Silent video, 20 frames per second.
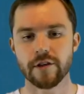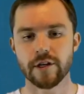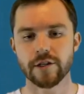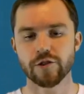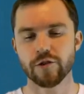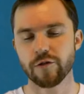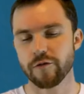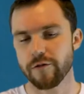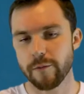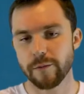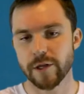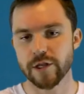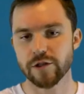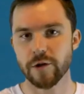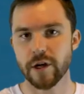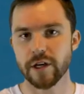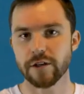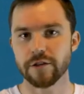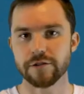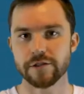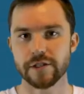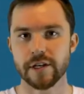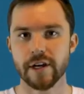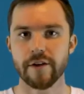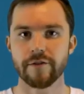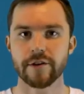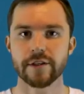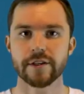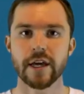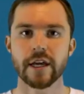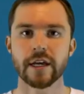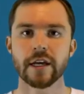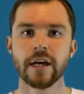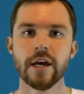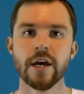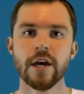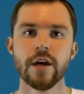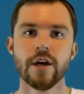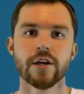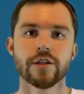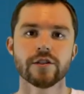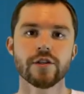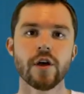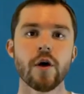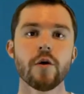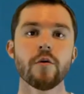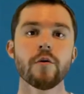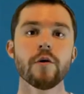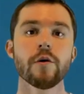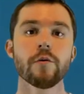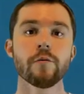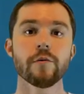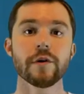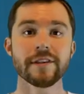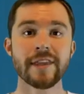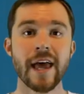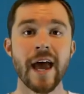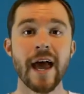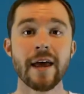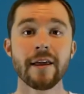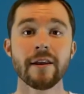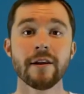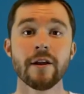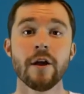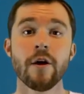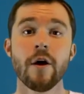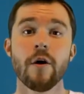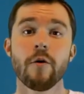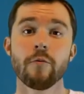from the trailers and everything. So with that,